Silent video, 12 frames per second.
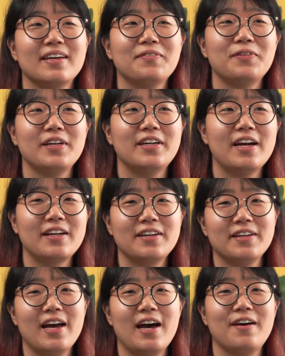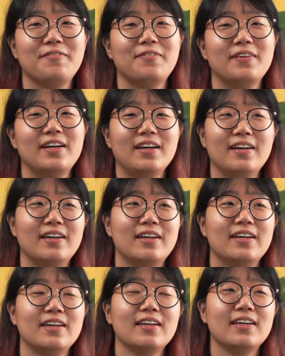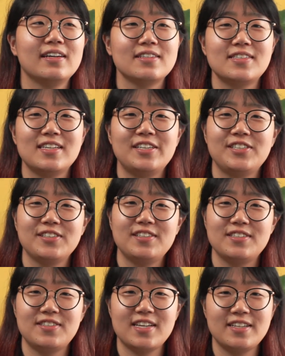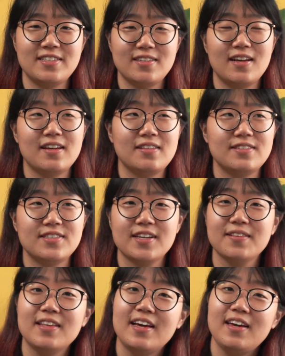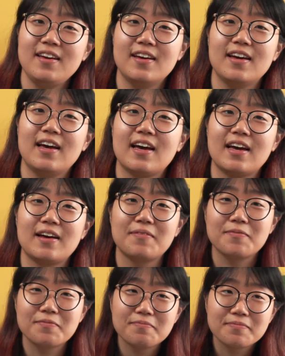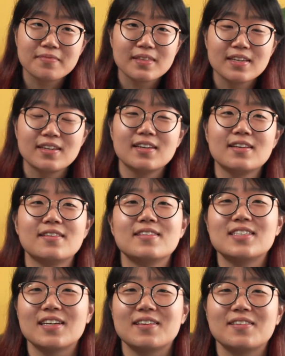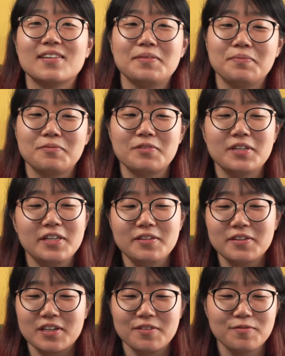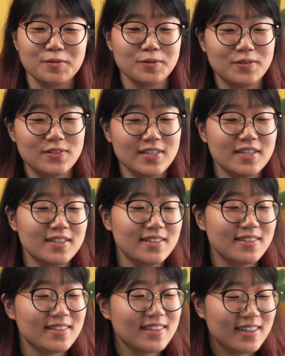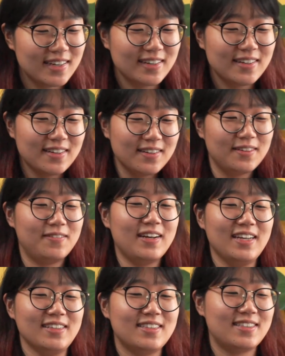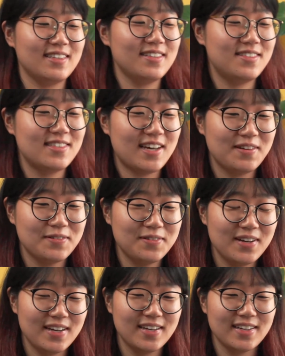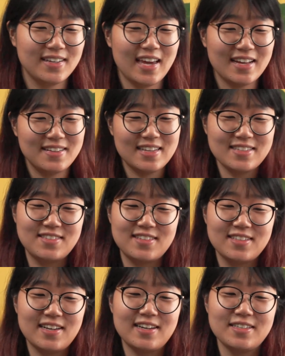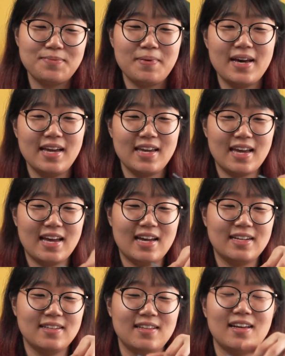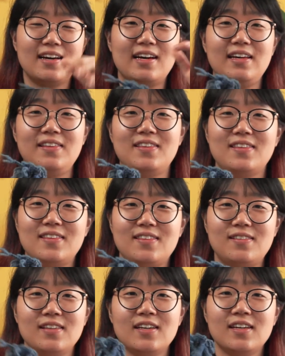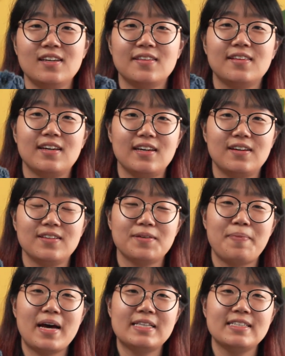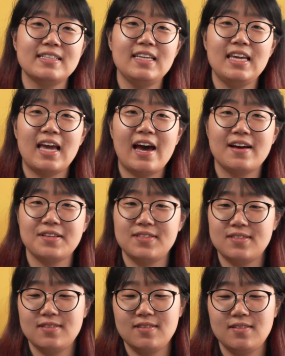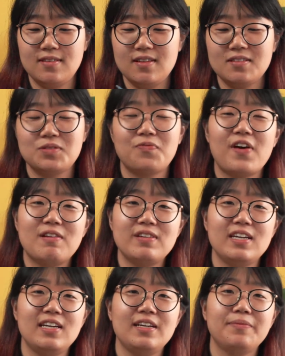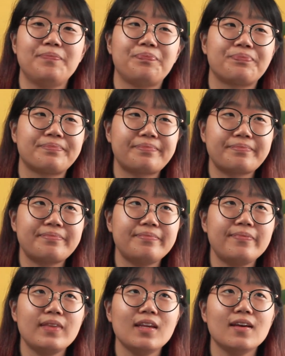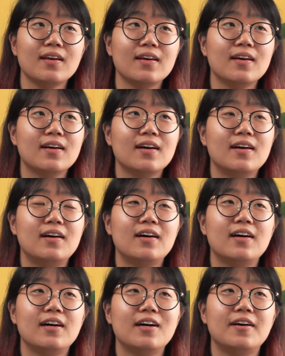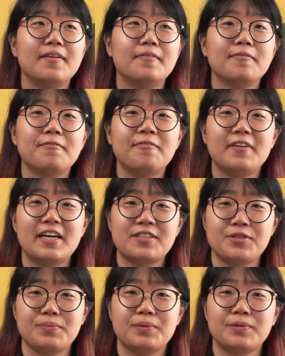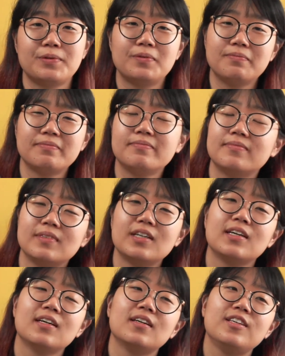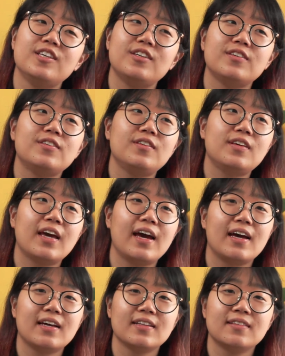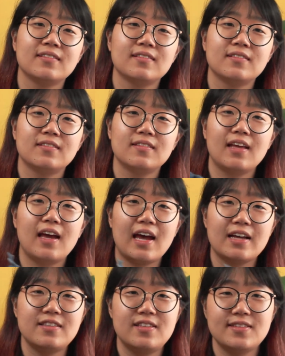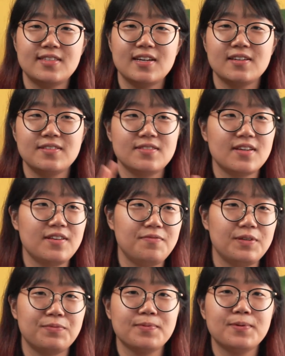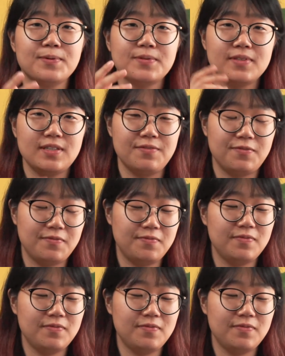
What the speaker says: We are gonna have a session this Sunday, so I'm really looking forward to it. Right, so yeah, that's the dice bag, and on the pattern it's very flexible. You can add designs if you want. If